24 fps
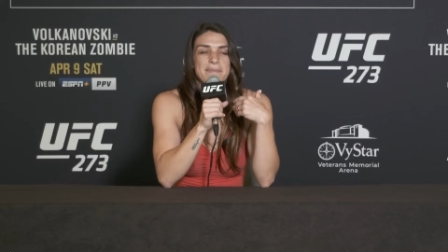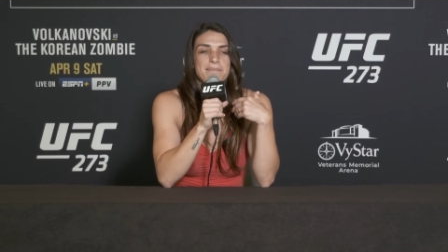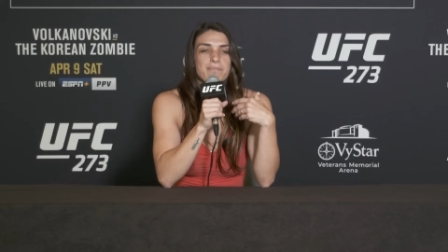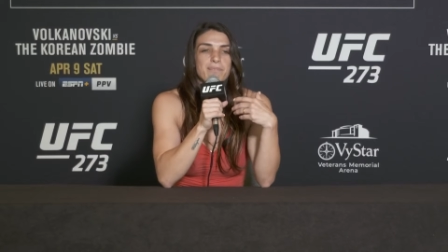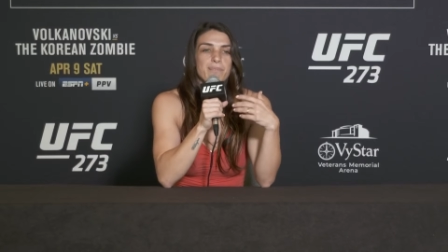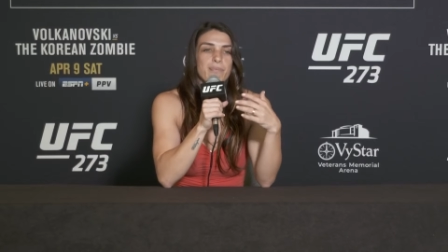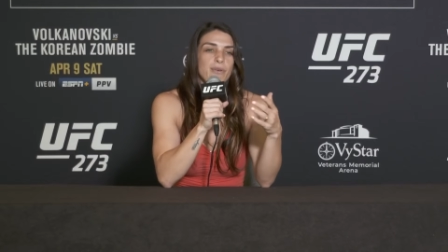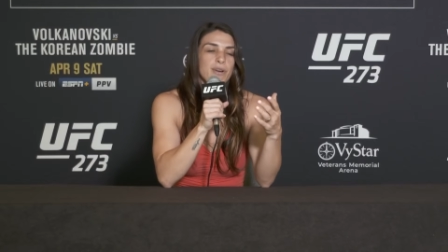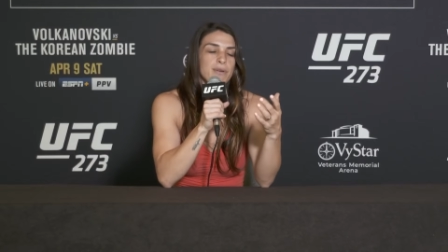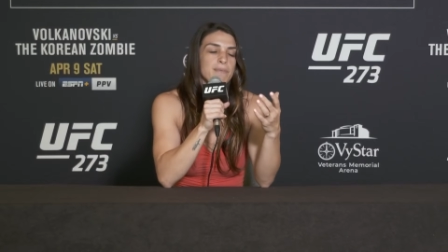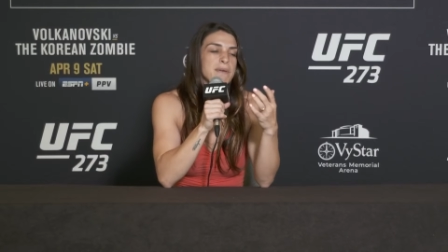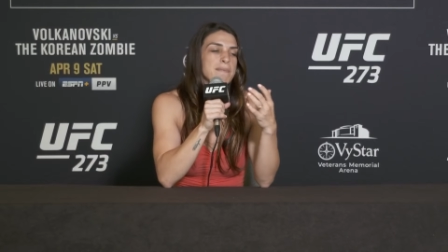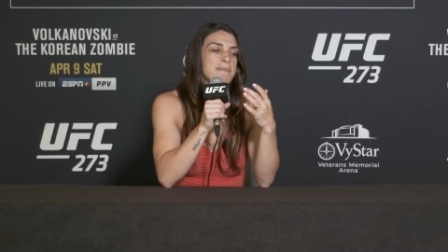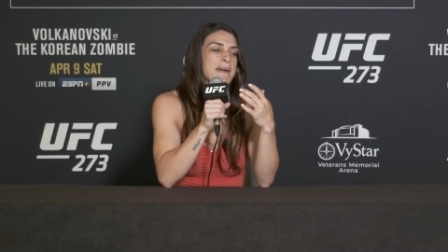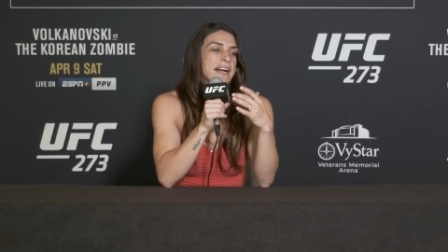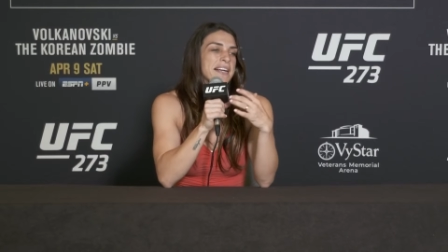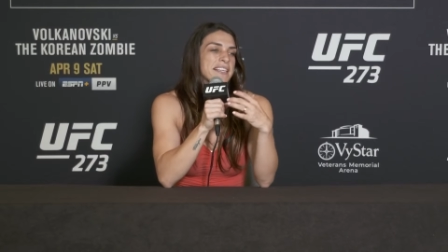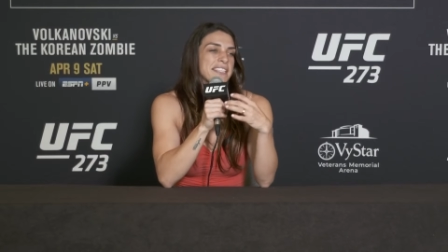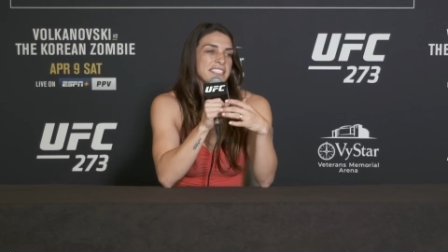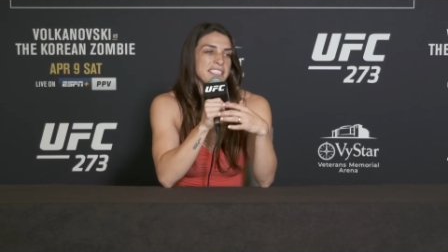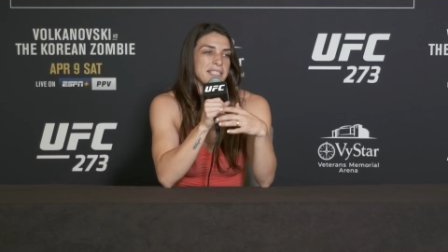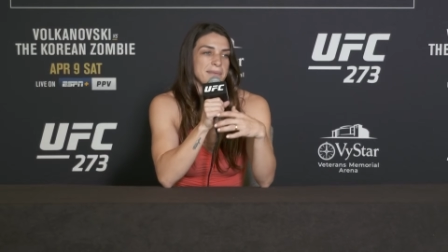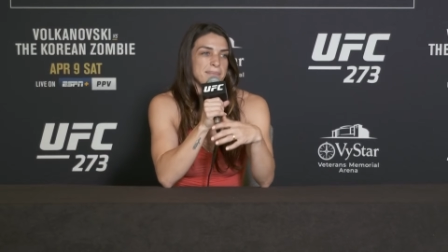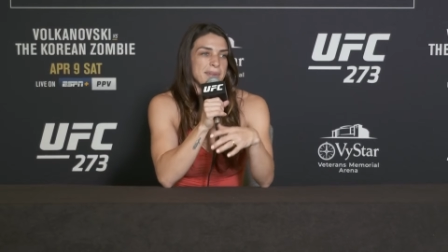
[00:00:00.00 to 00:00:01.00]
put me
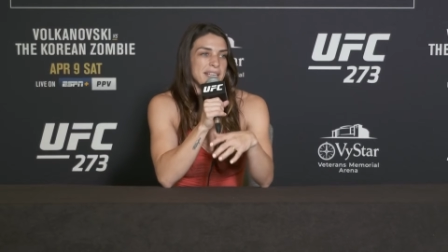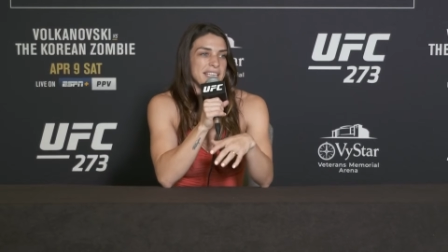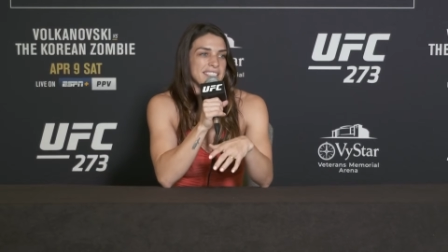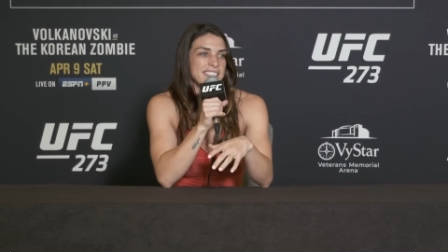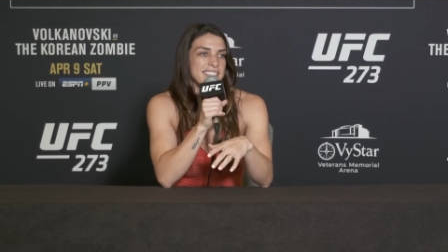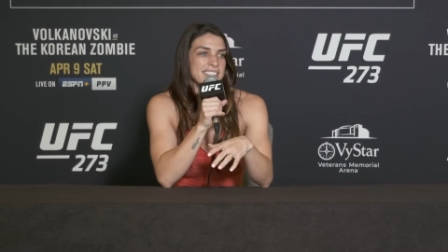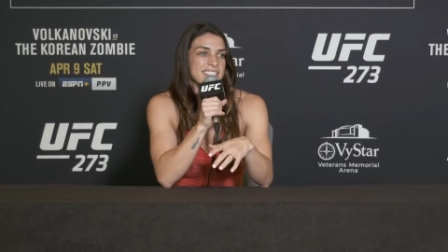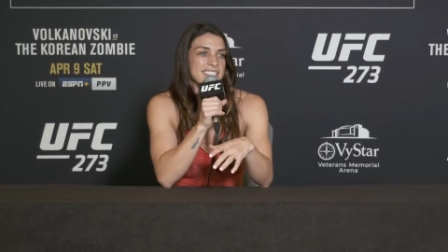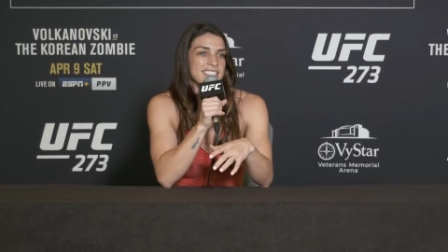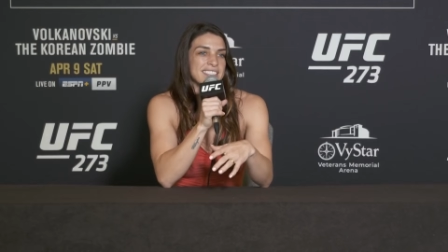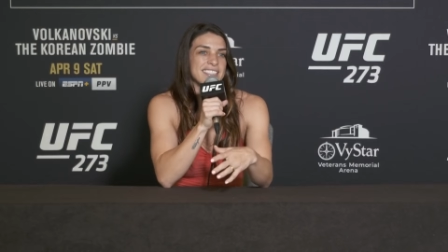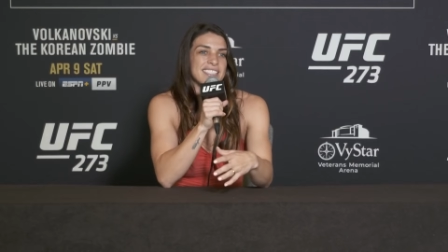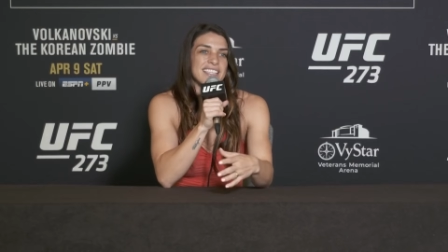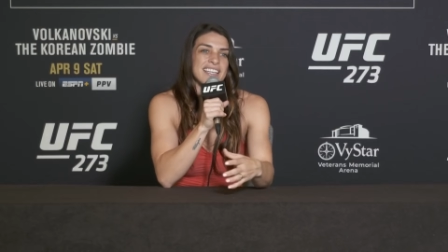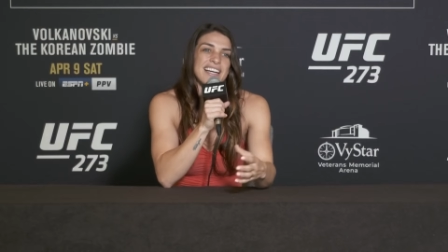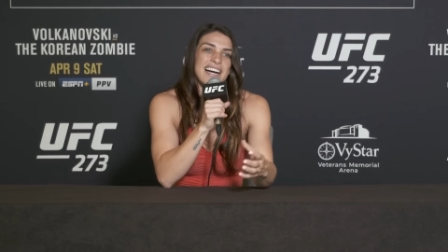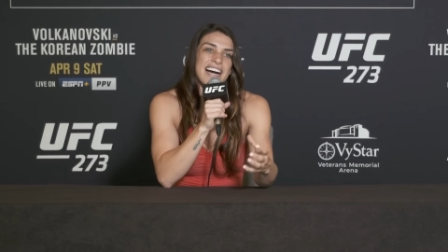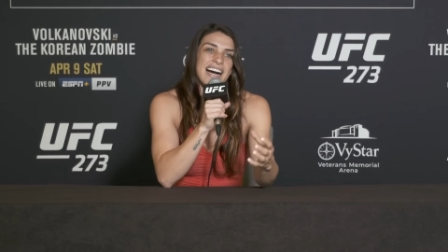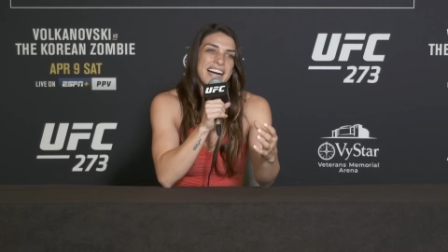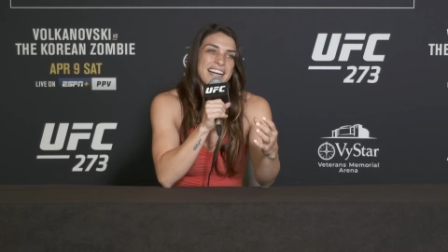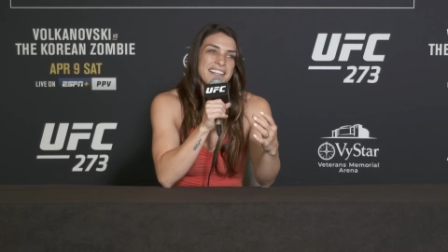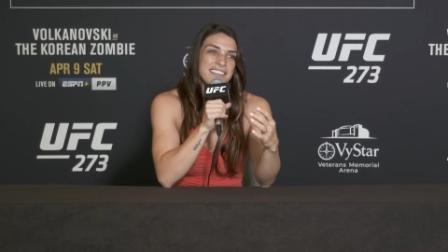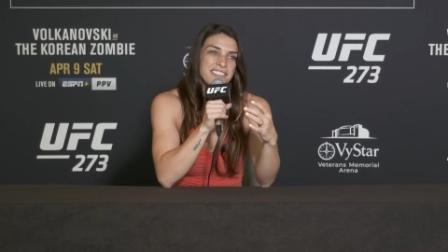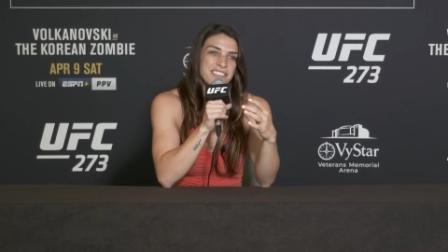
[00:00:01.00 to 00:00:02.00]
back to the basics.
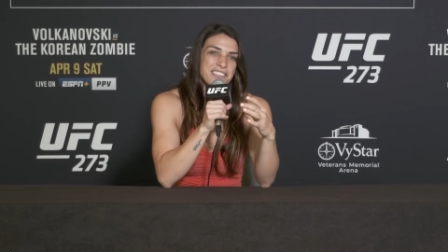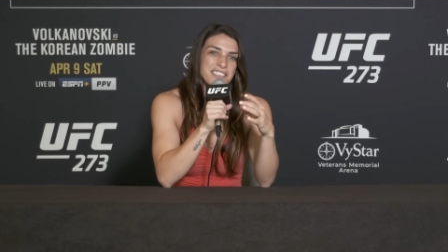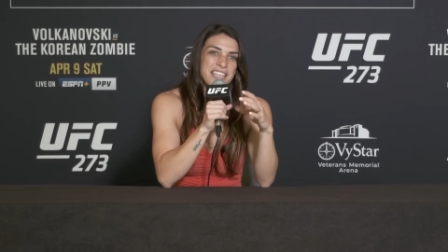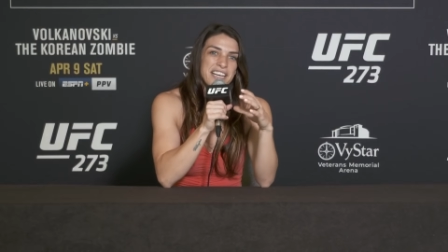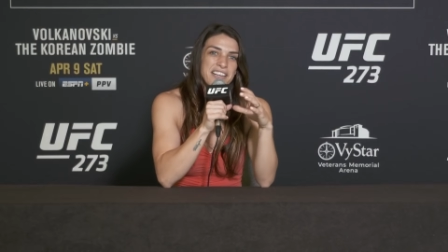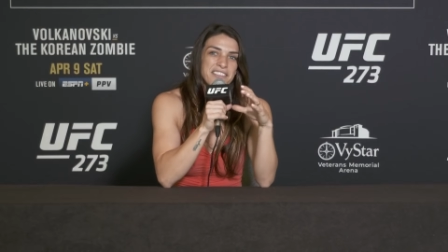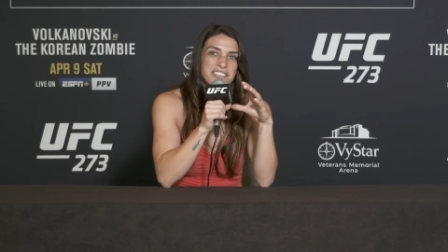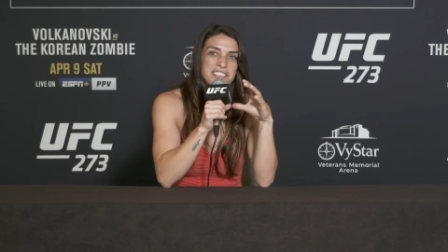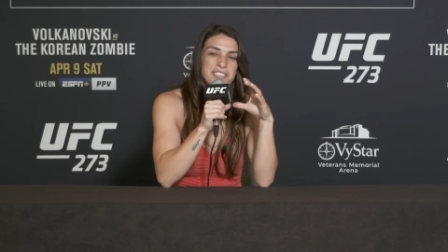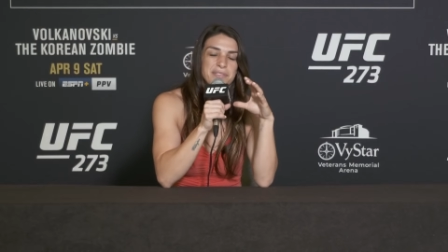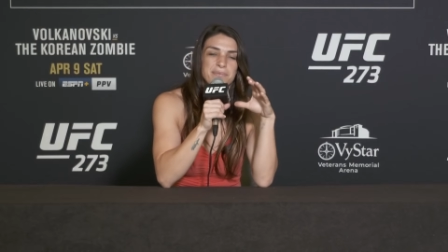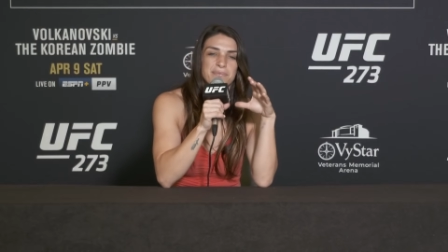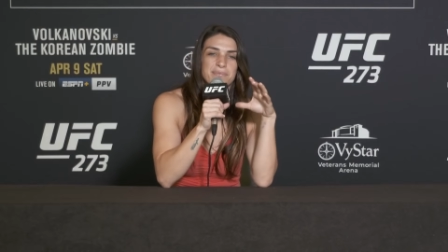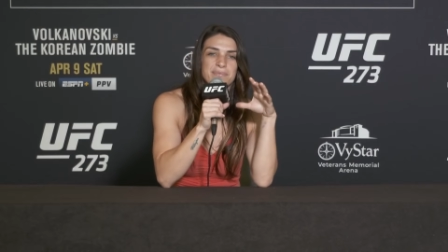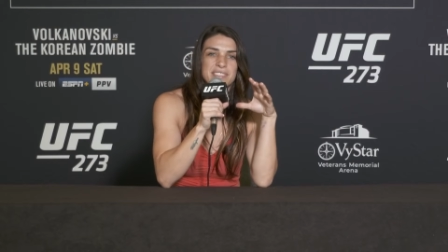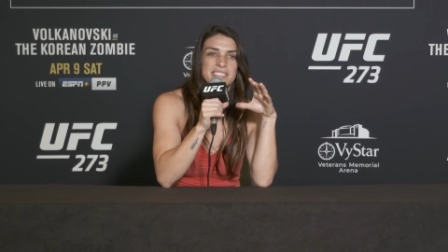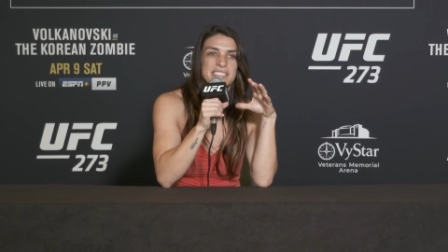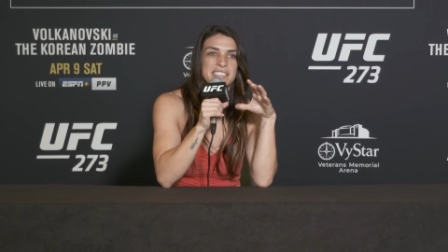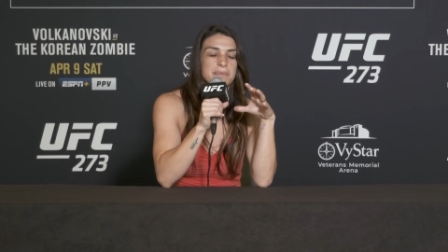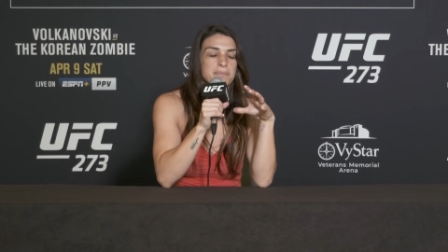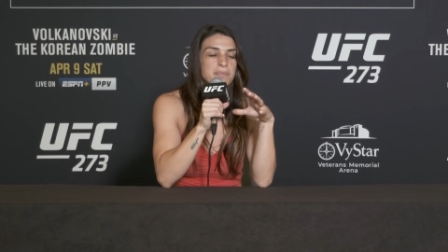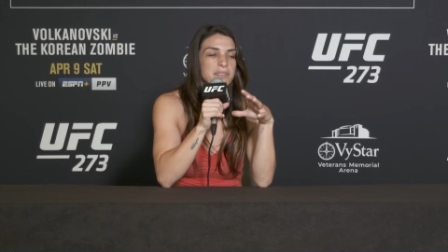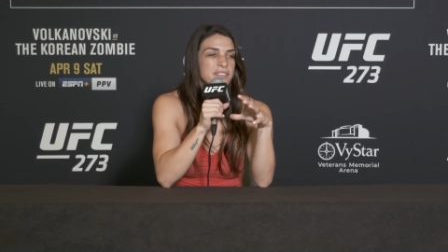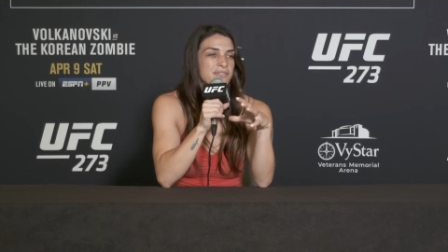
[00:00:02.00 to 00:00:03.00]
I learned how to
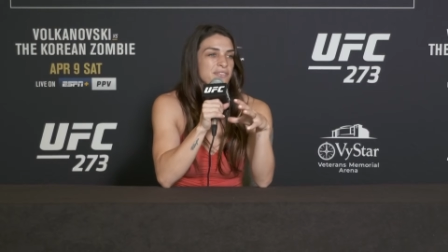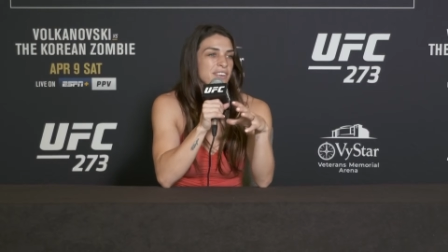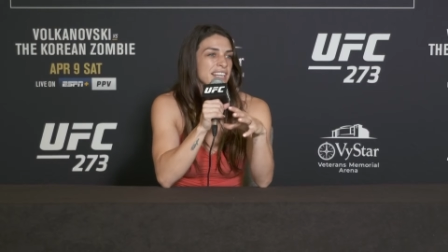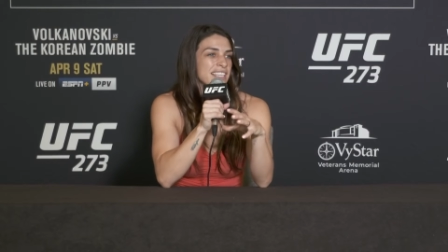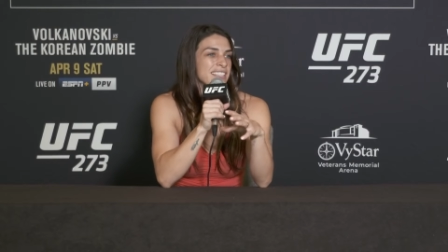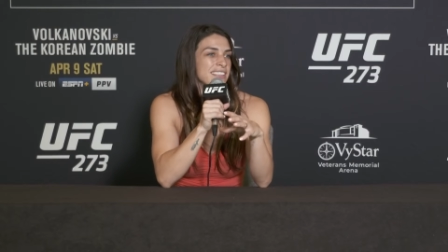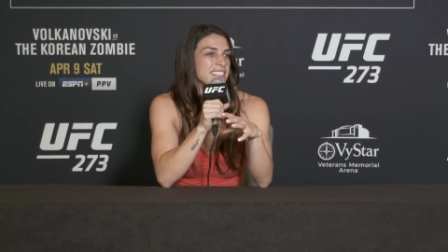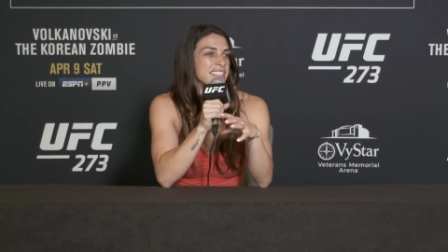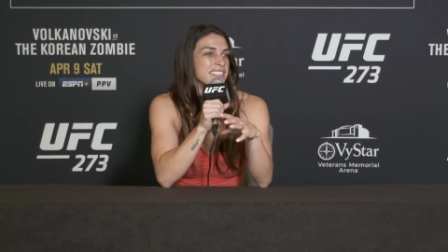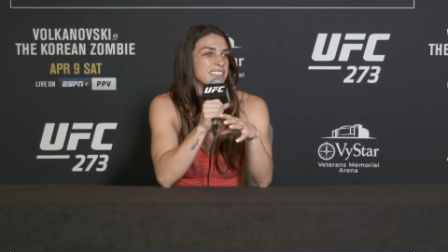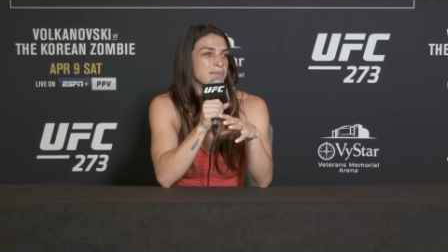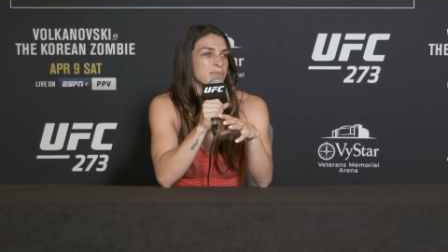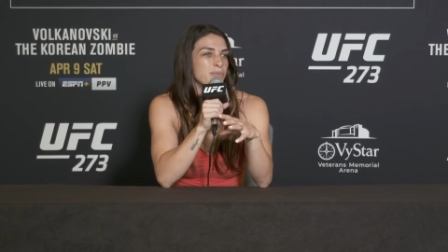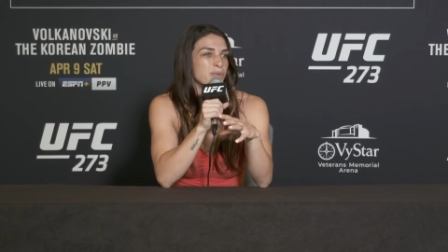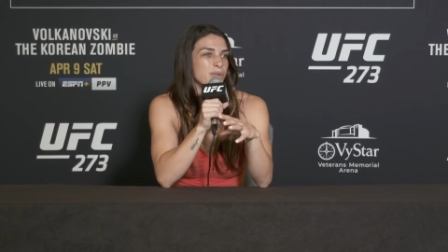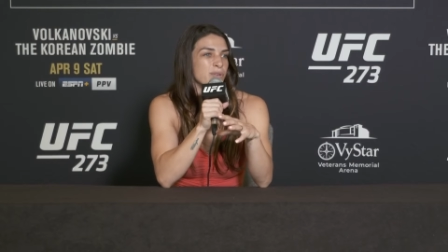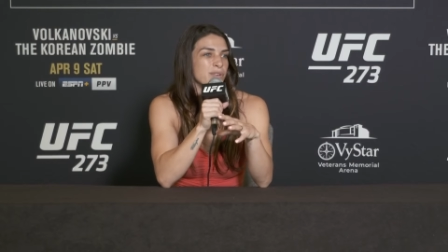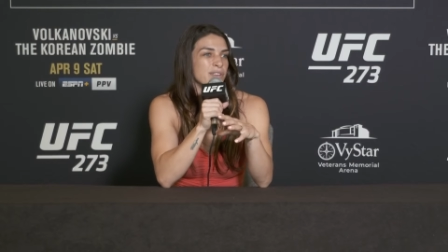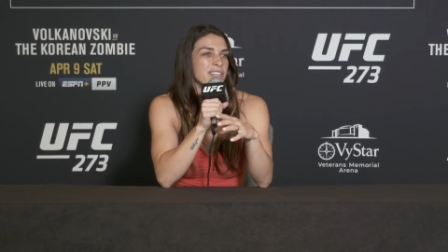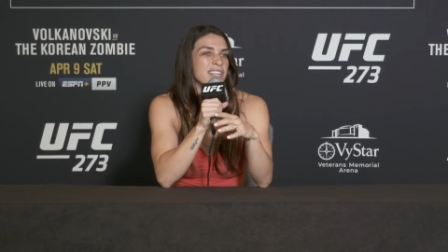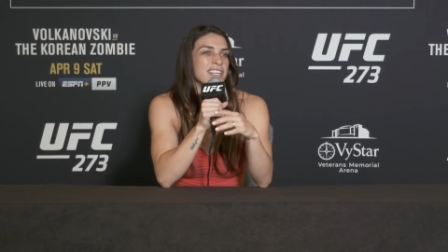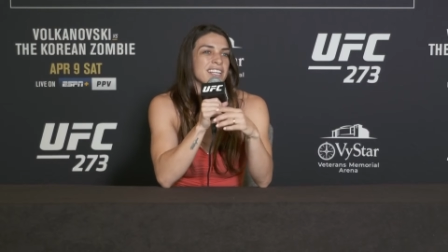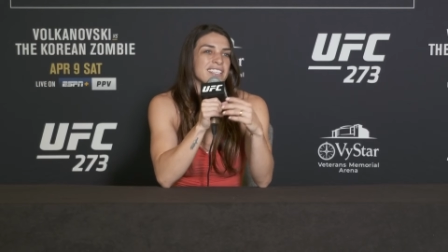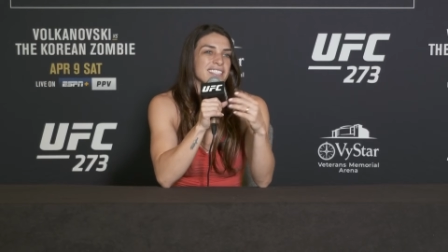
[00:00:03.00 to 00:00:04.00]
simplify things
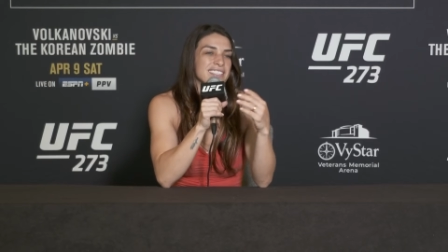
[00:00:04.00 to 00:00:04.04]
more.